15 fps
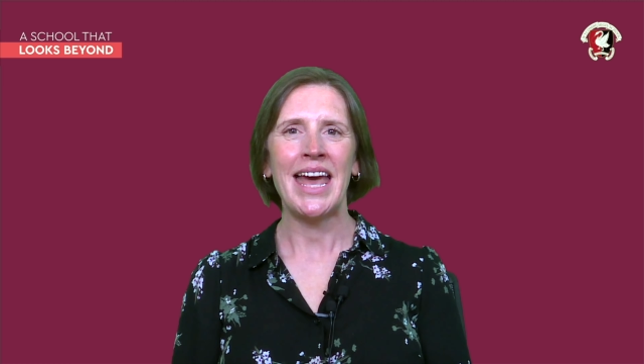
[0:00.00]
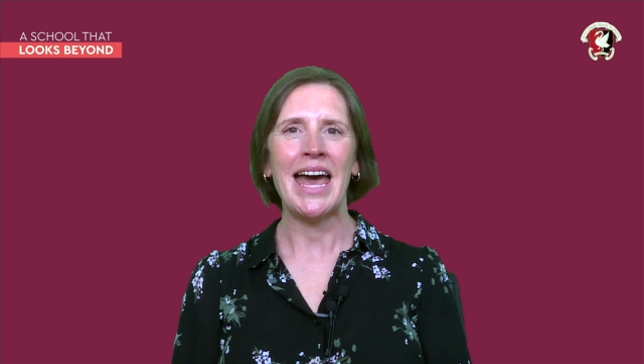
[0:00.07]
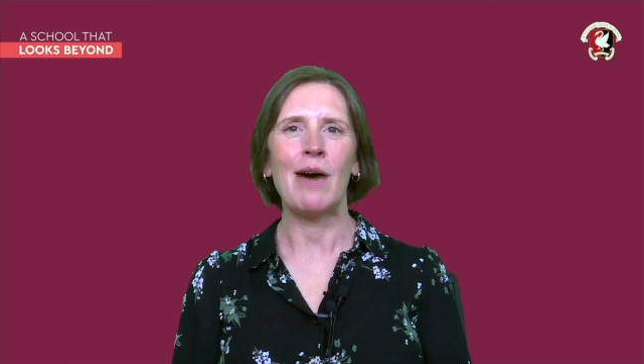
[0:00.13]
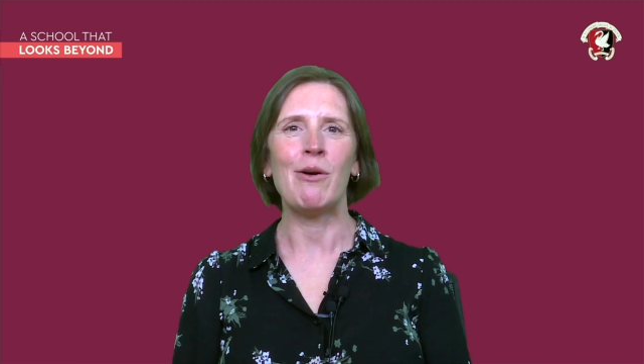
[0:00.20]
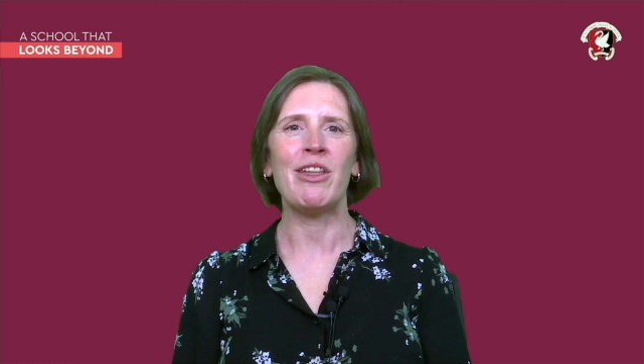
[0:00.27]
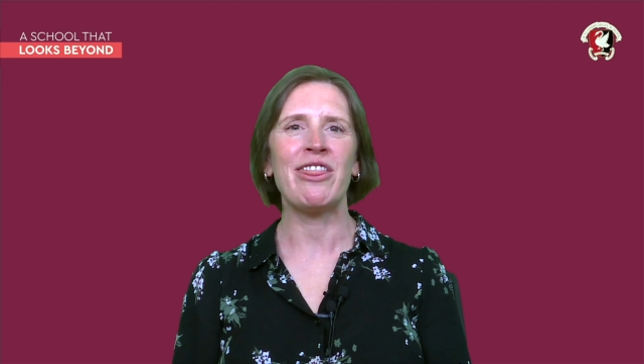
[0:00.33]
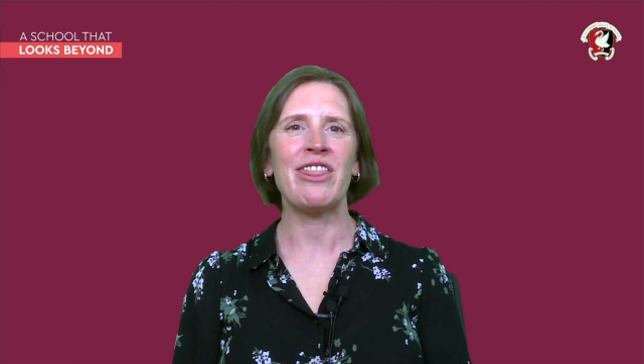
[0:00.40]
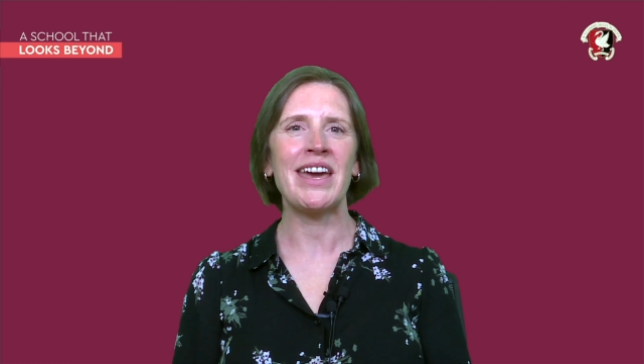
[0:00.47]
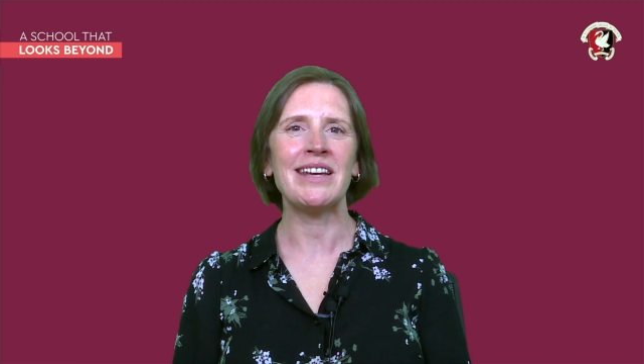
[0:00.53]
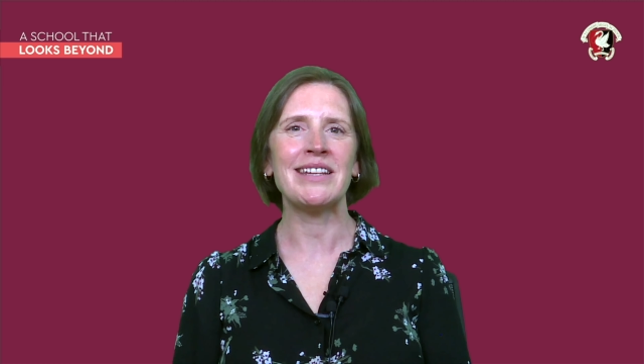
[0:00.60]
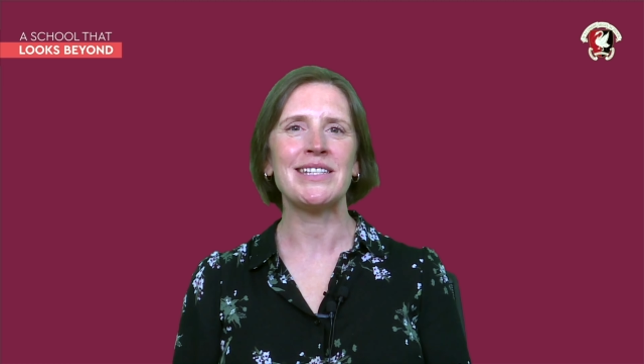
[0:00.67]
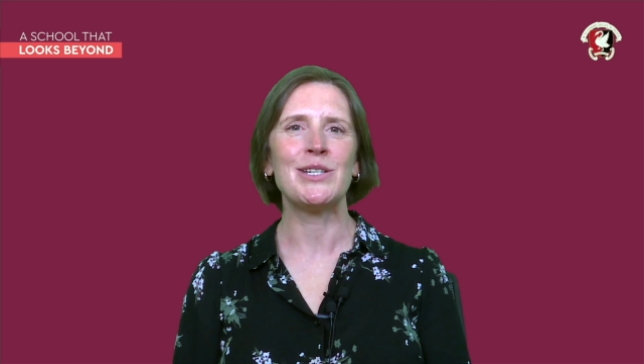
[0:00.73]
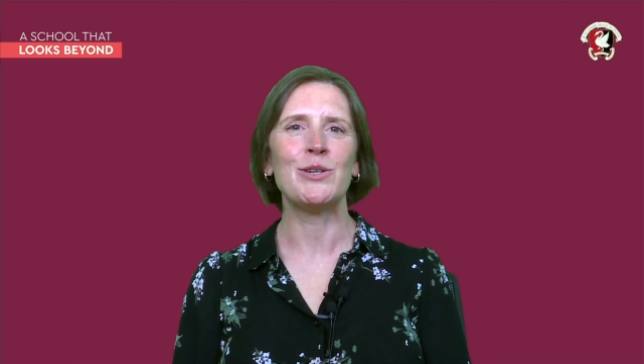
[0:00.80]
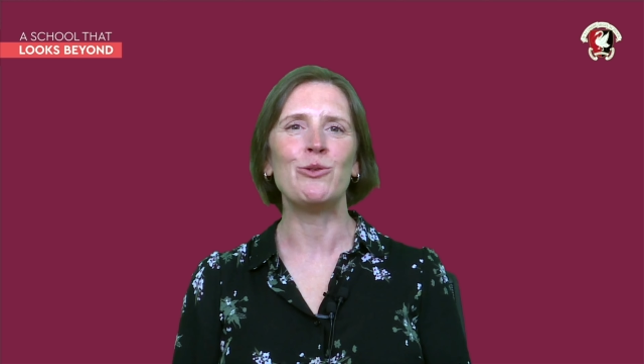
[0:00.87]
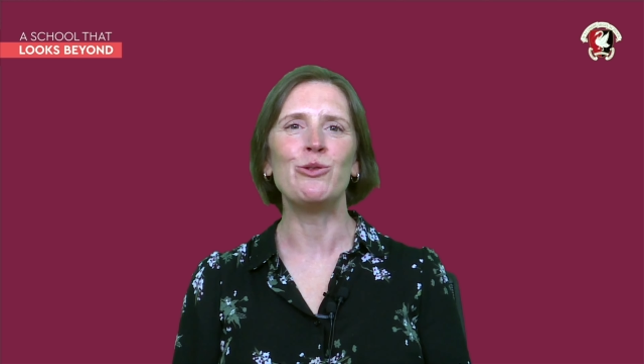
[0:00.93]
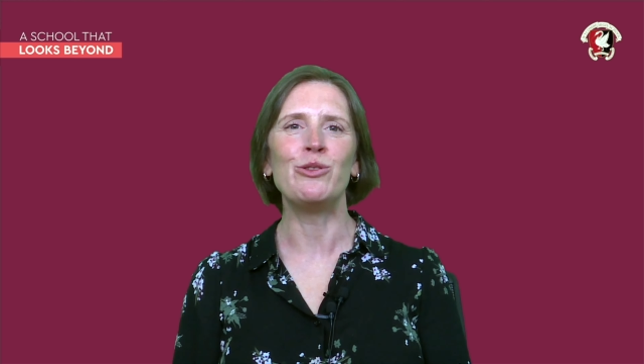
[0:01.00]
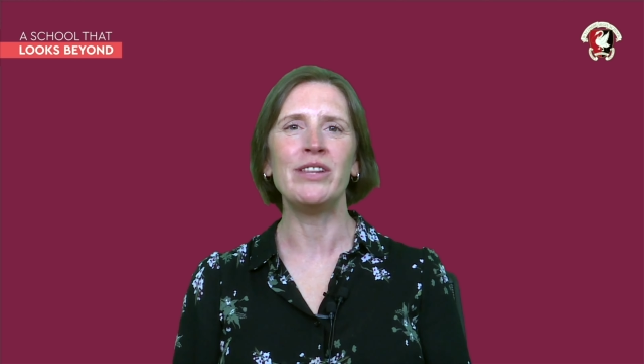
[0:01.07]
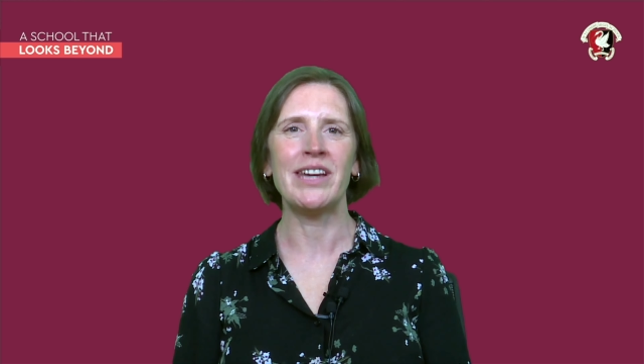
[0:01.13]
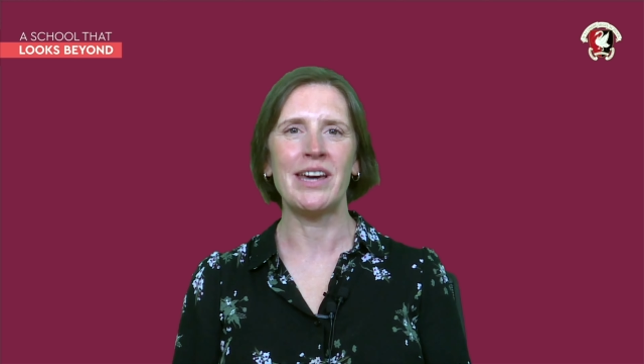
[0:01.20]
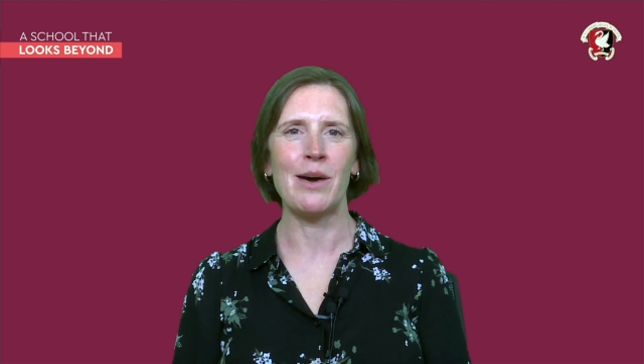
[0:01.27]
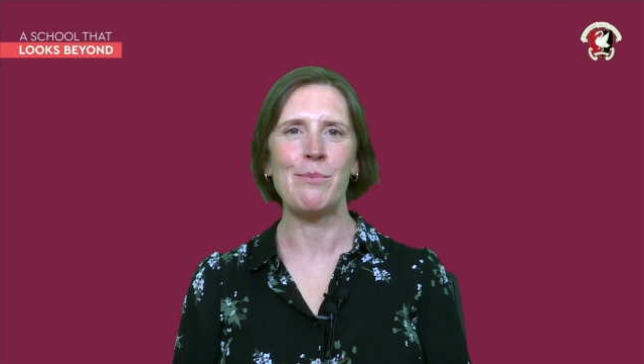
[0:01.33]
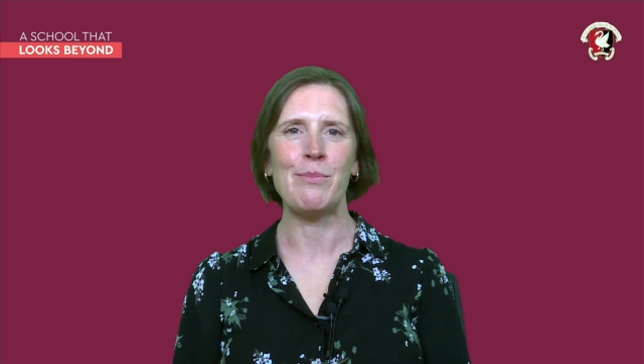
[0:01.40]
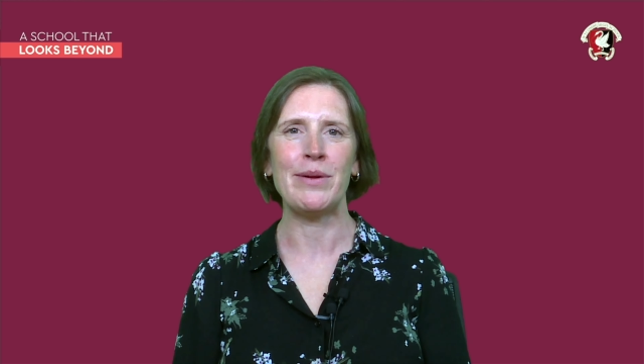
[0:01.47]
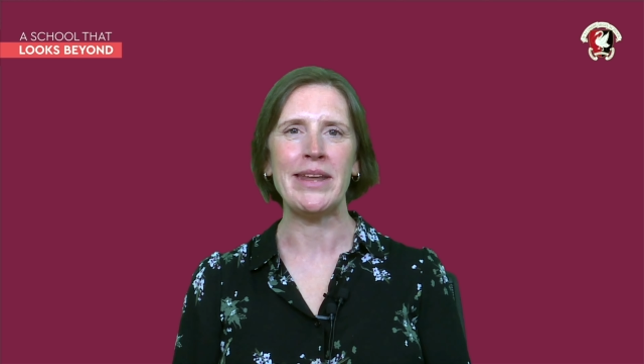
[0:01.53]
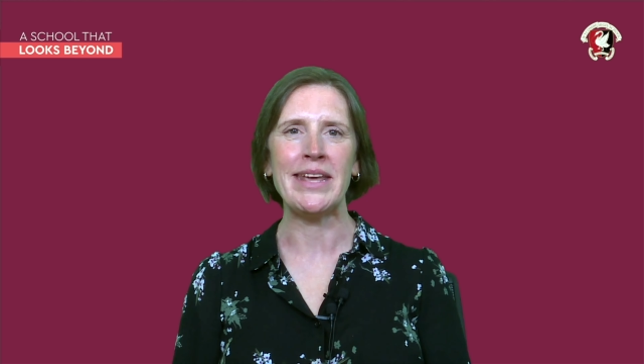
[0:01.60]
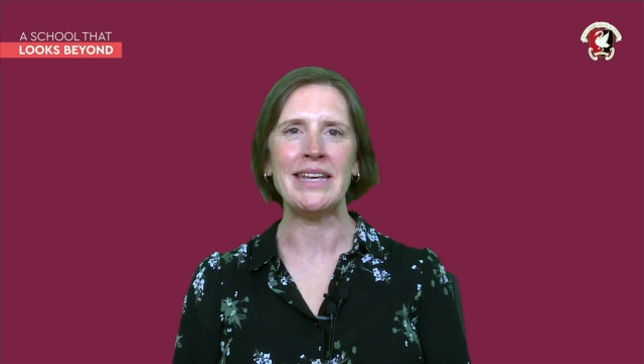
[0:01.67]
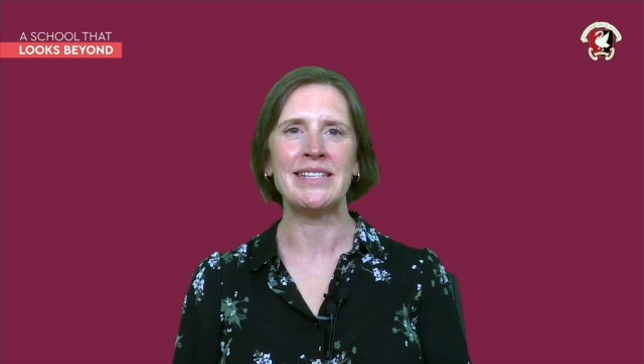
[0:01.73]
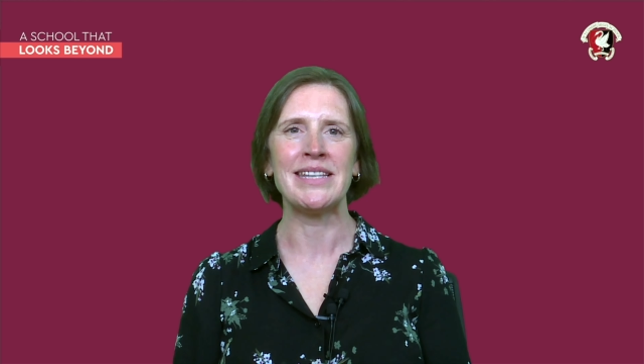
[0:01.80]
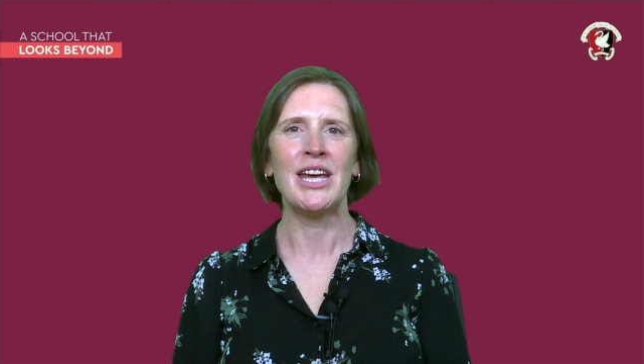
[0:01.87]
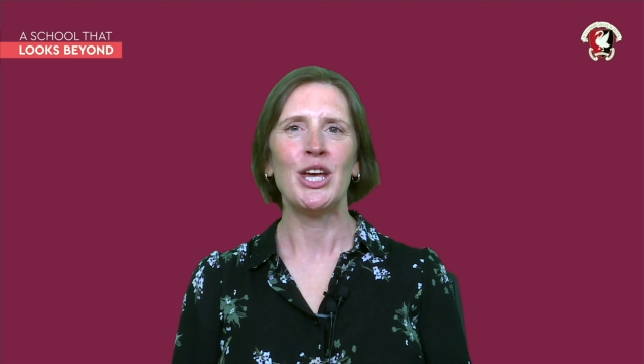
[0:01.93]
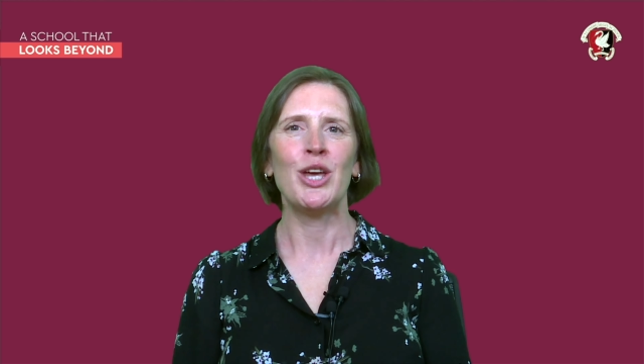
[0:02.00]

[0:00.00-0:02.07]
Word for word: Our thanks to all the companies